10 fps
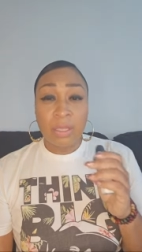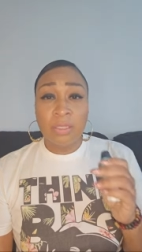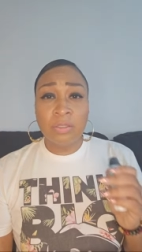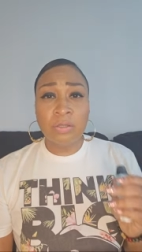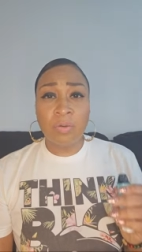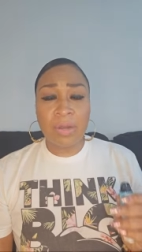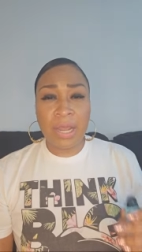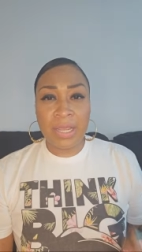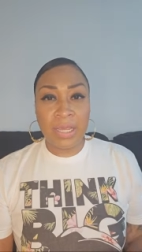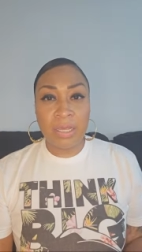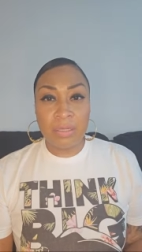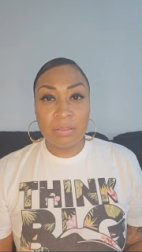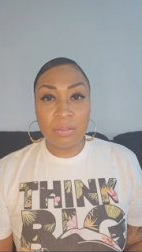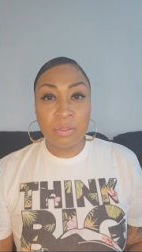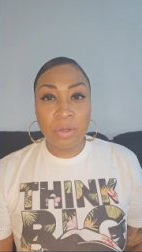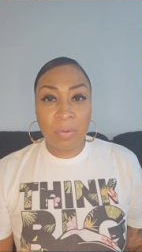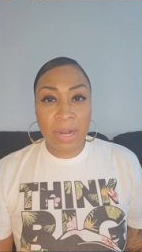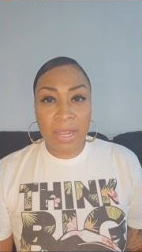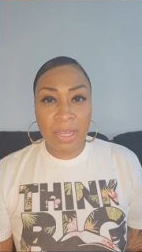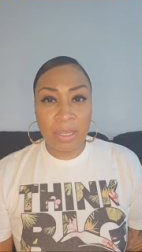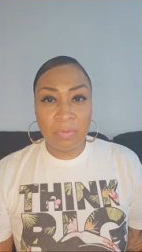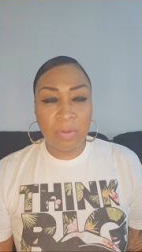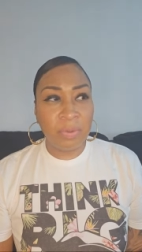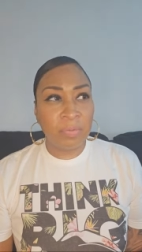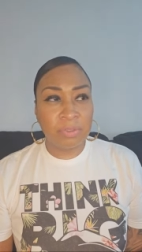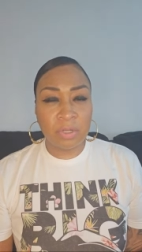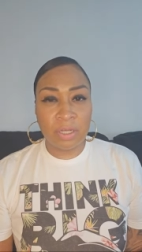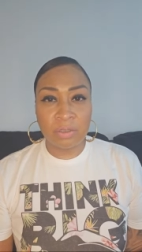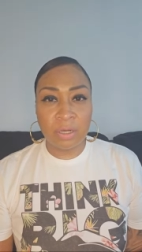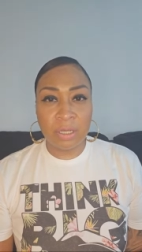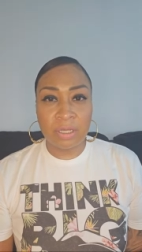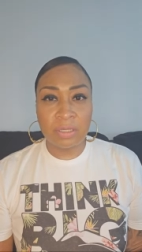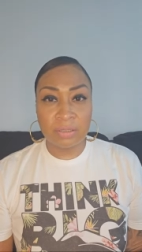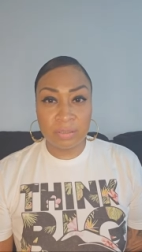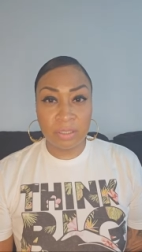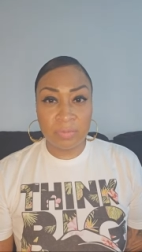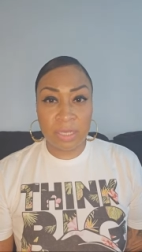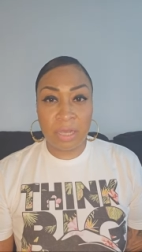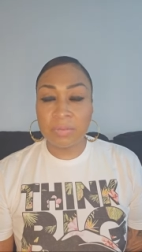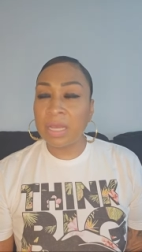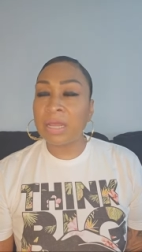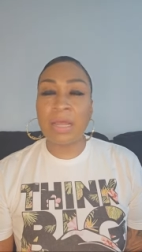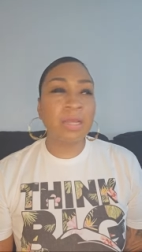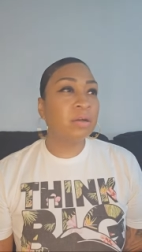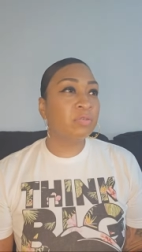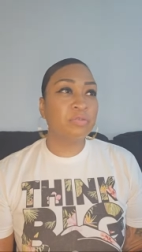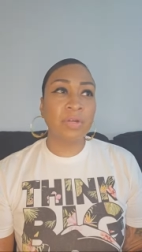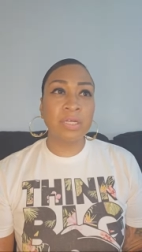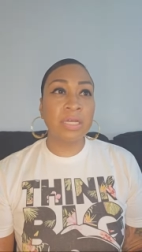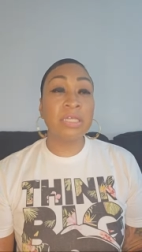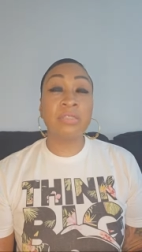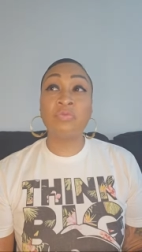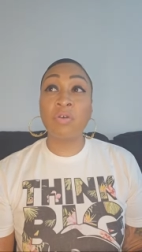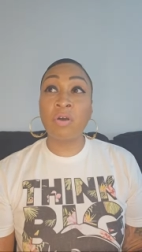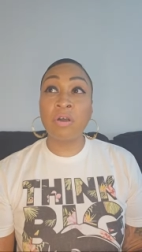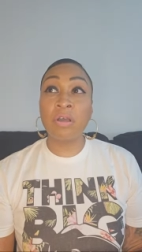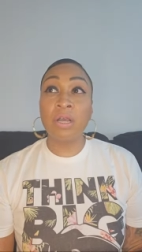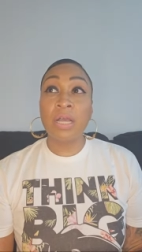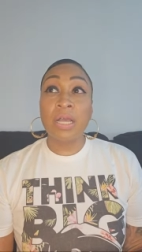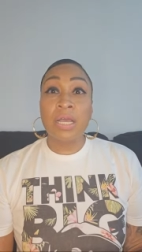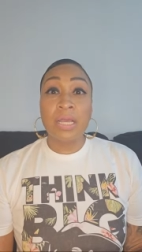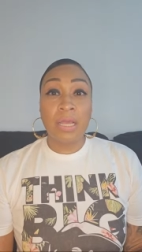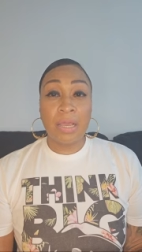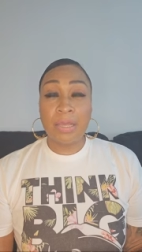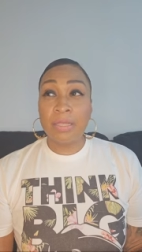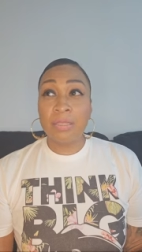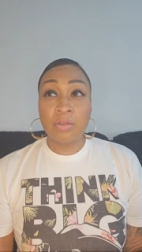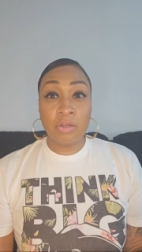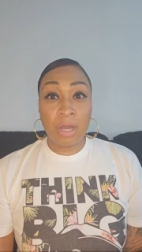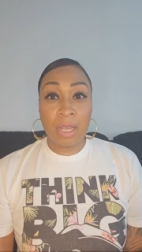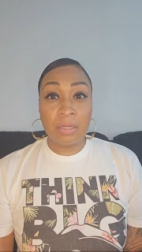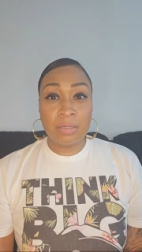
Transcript: You know what I hear? You know what I hear when people start talking? Sometimes I ain't gonna front. It's wrong. And you know how you